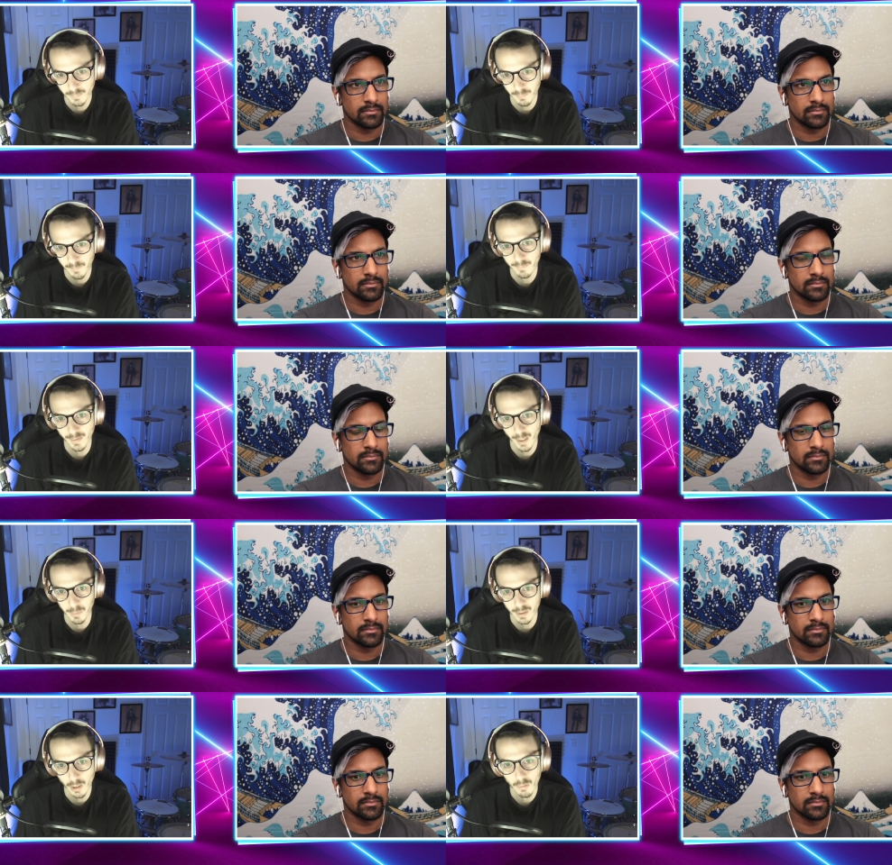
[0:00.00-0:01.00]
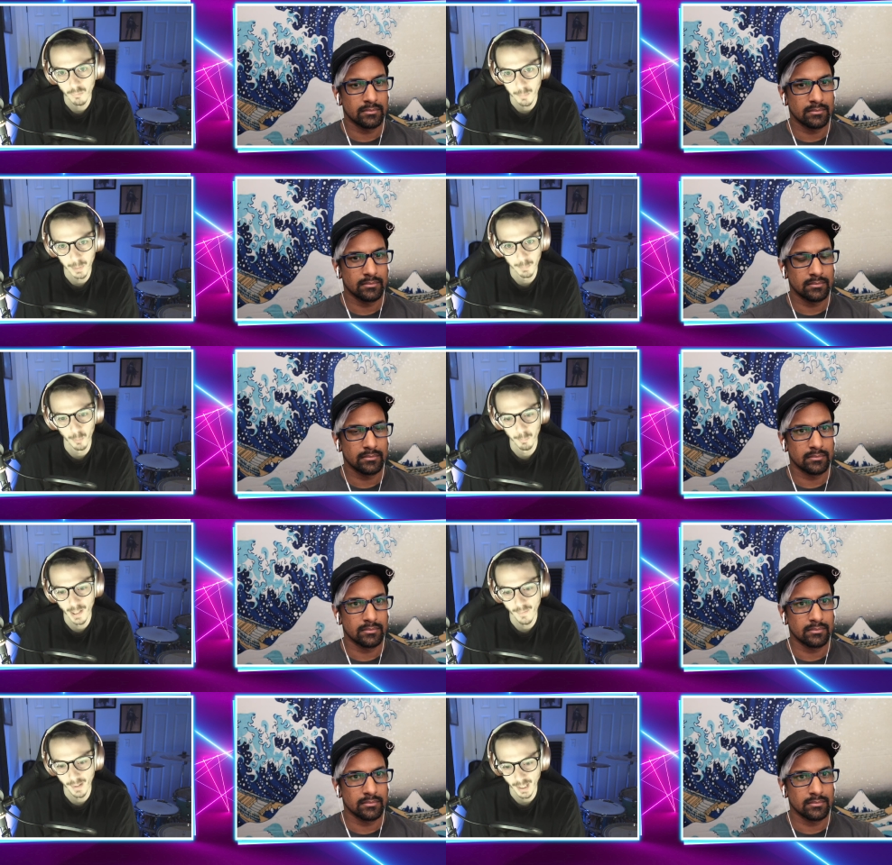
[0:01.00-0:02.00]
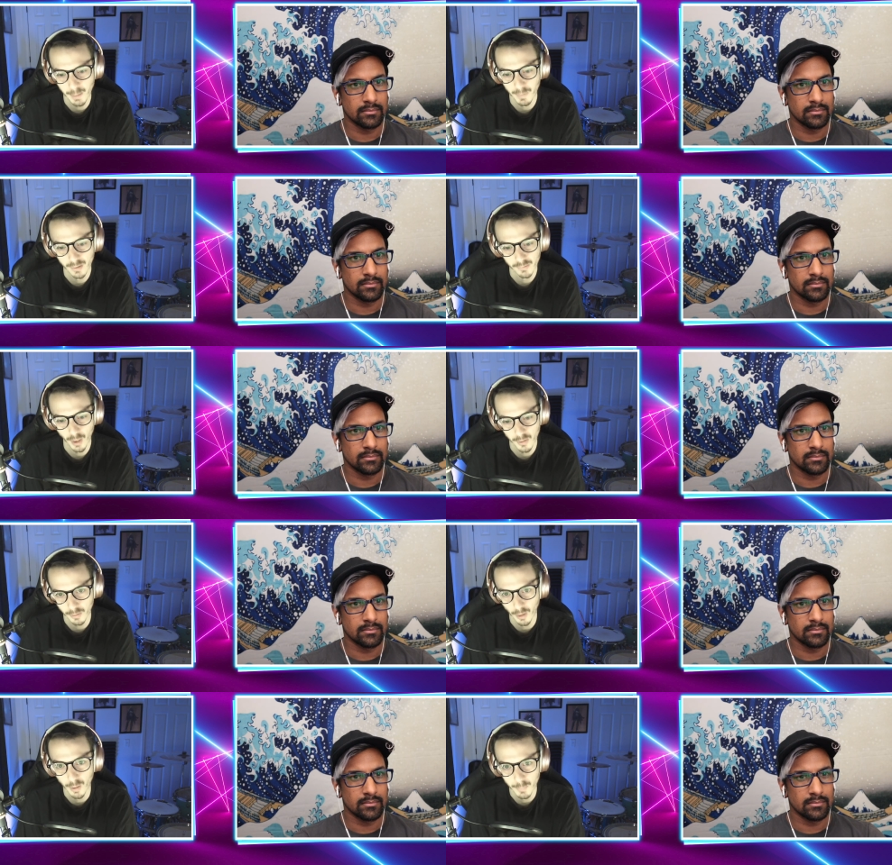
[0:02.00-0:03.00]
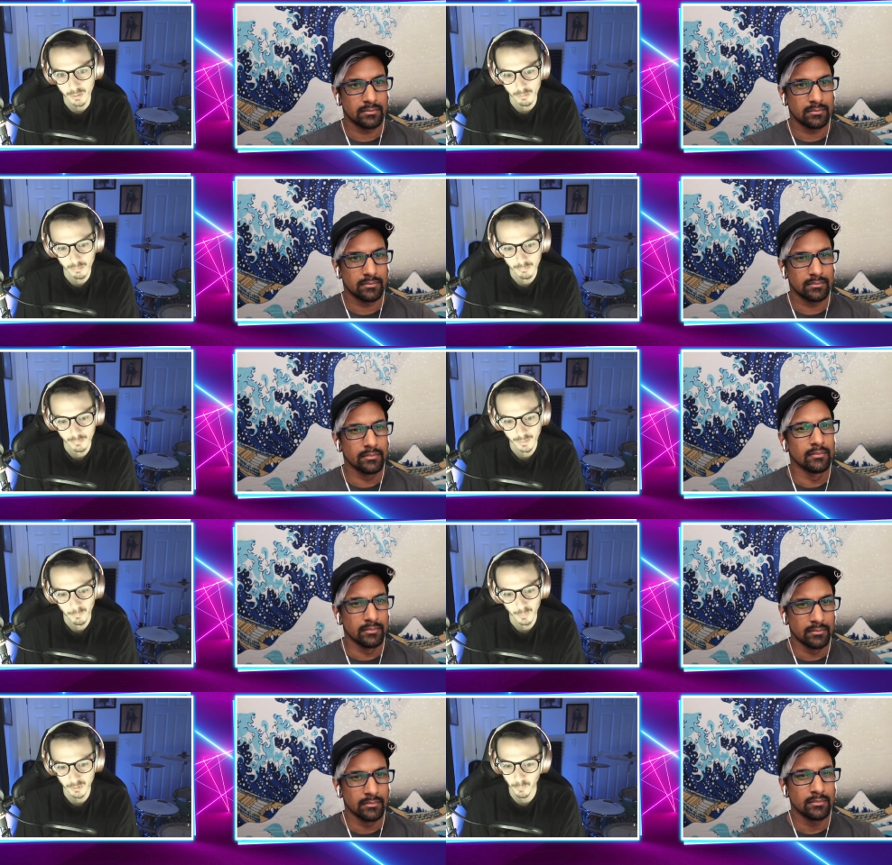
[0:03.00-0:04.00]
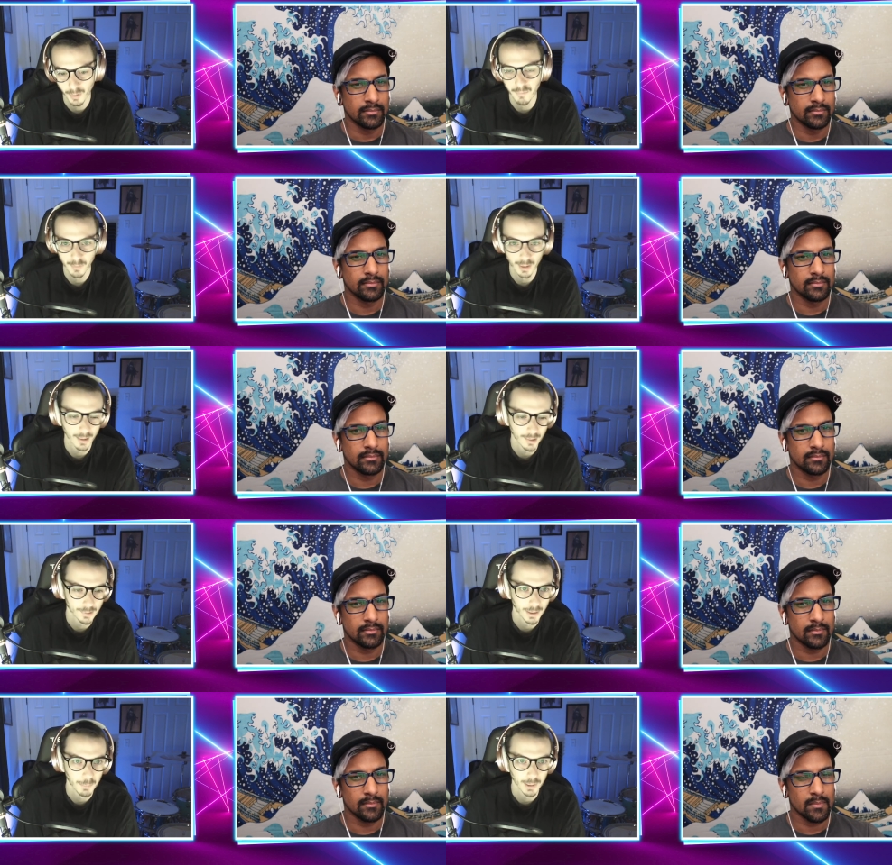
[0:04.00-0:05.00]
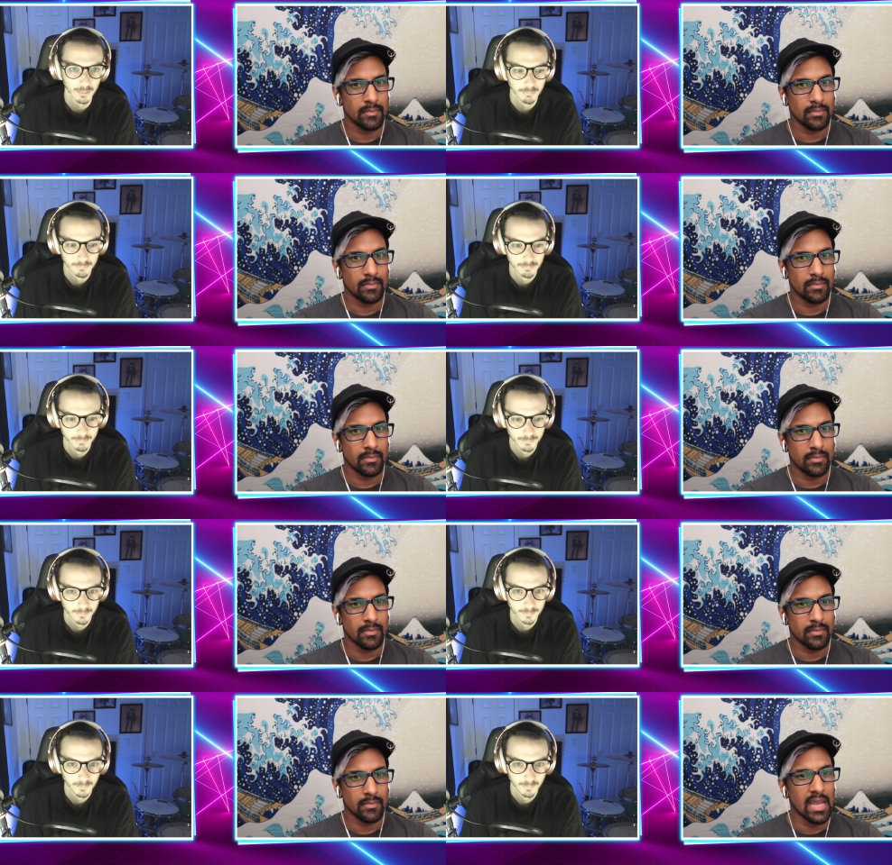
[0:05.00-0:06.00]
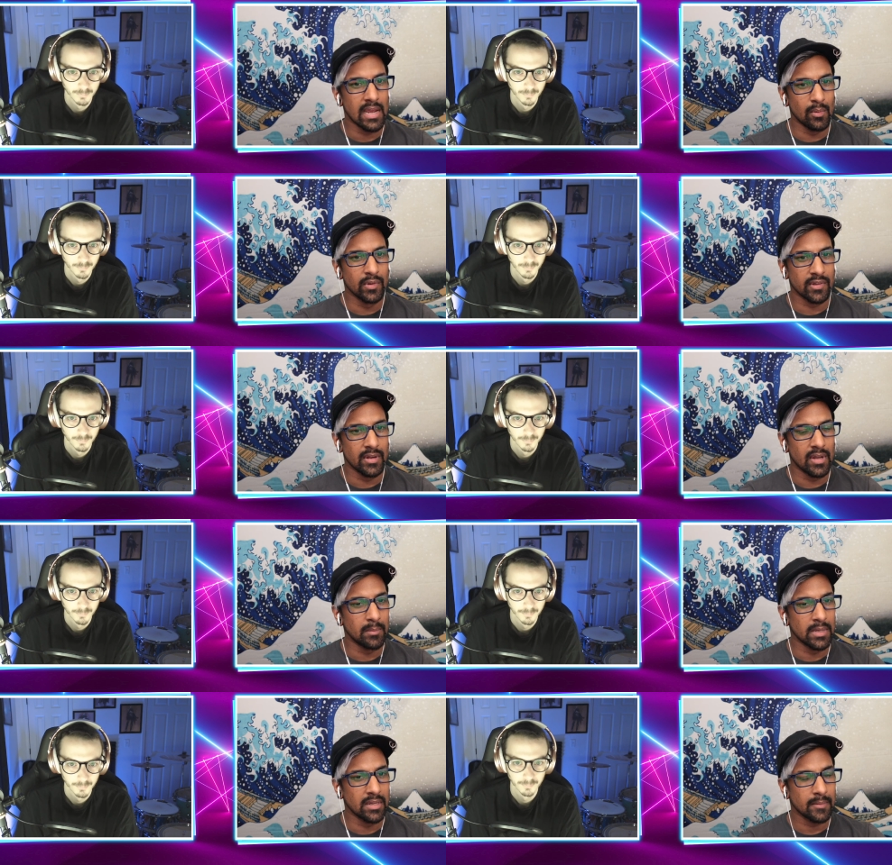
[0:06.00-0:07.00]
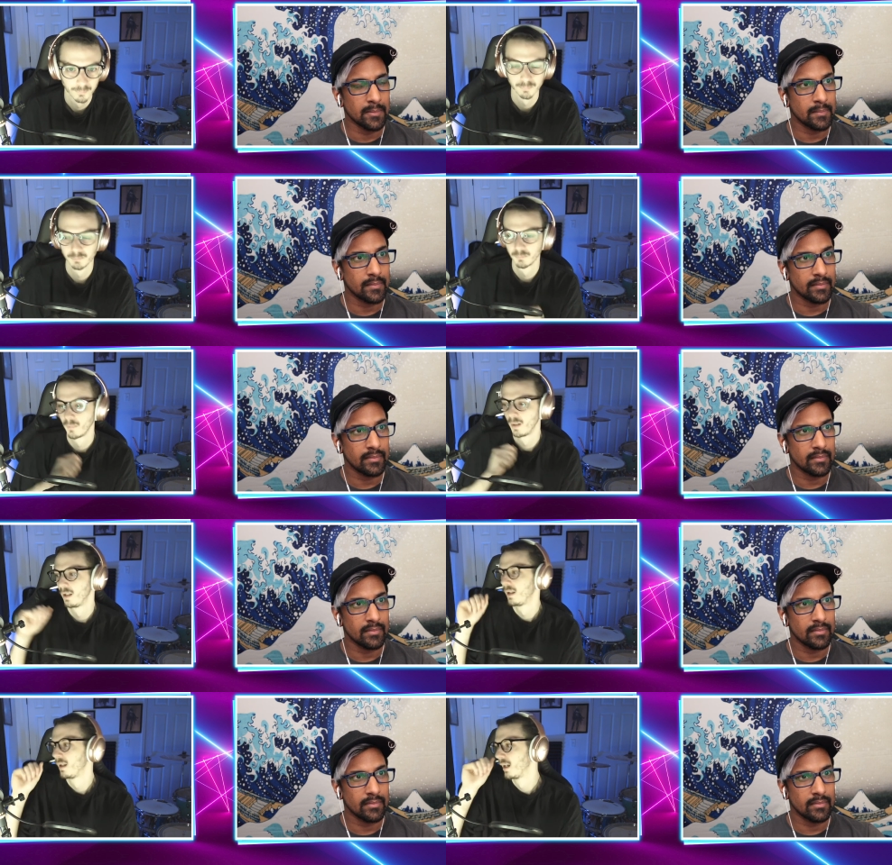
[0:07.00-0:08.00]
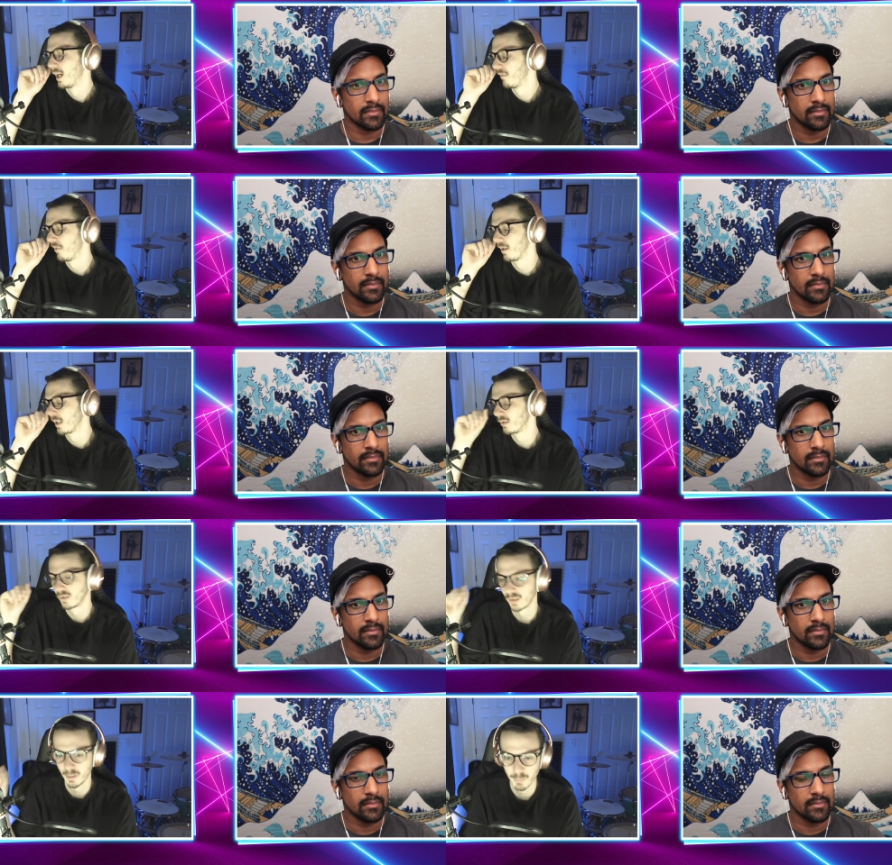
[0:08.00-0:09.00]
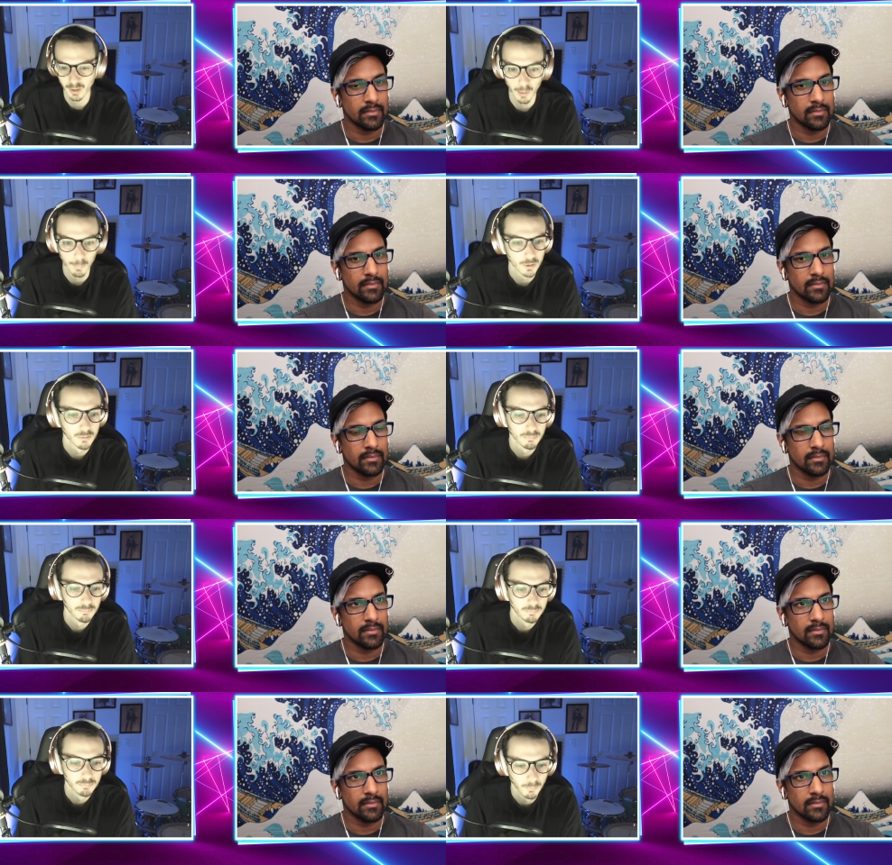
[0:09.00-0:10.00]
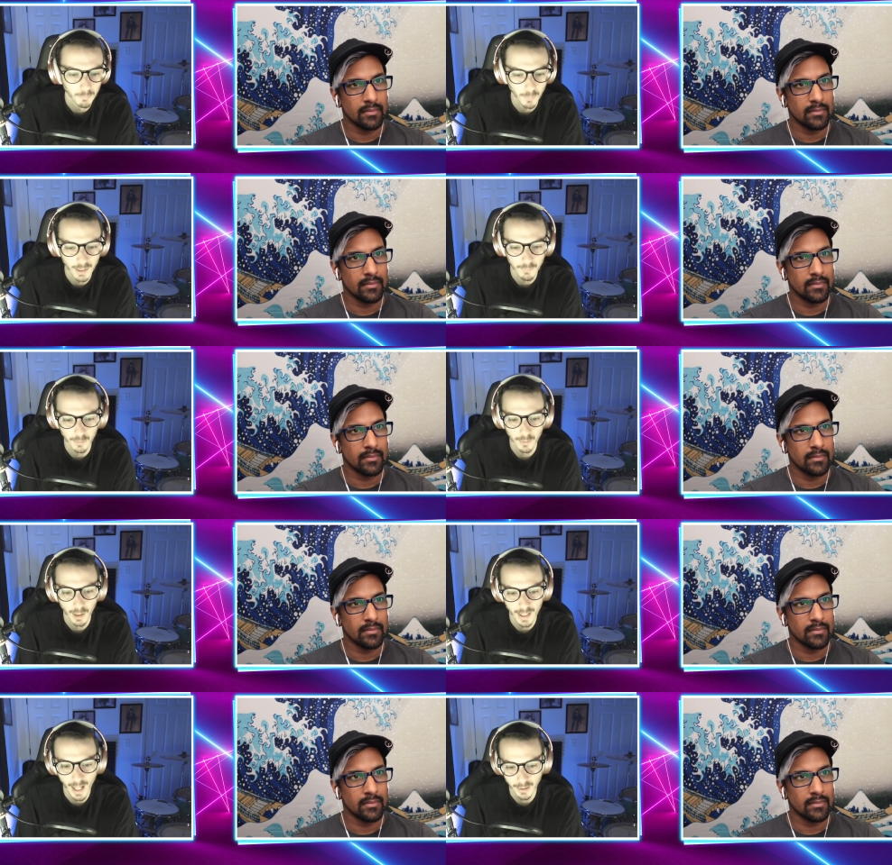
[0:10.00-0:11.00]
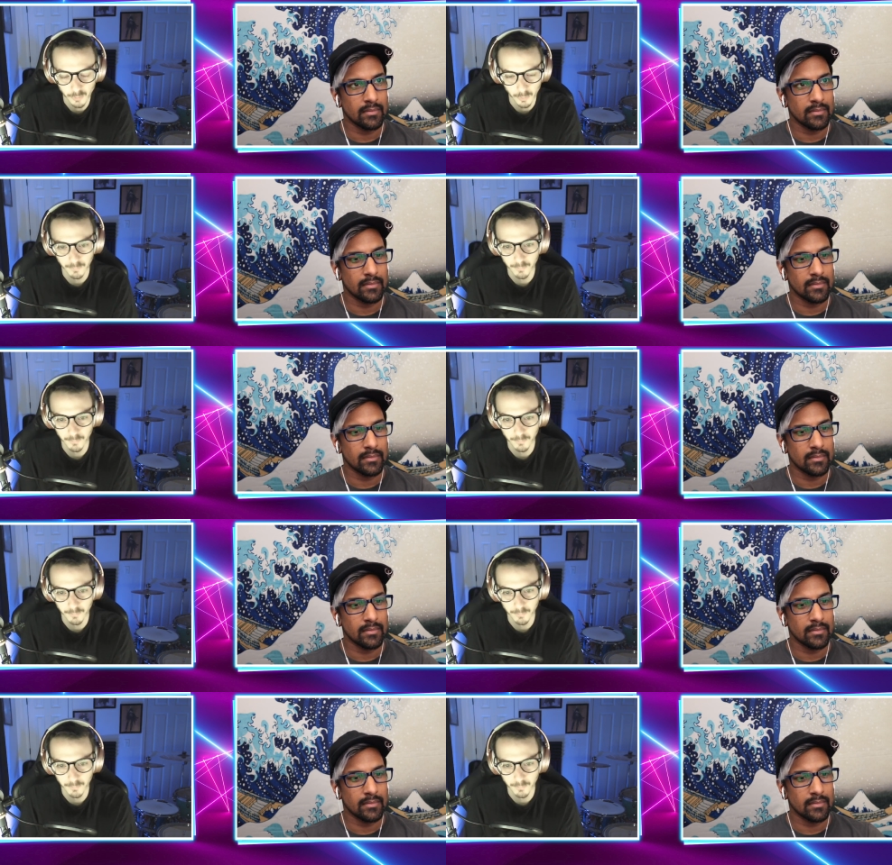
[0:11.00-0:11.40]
Speaker 1: the FIFA that we know, and people buy that game and it's utter garbage, mm-hmm. which is mm-hmm. what I feel like it's going to be.
Speaker 2: Yeah, it was Konami.
Speaker 1: I feel like it's just going to be garbage whenever an actual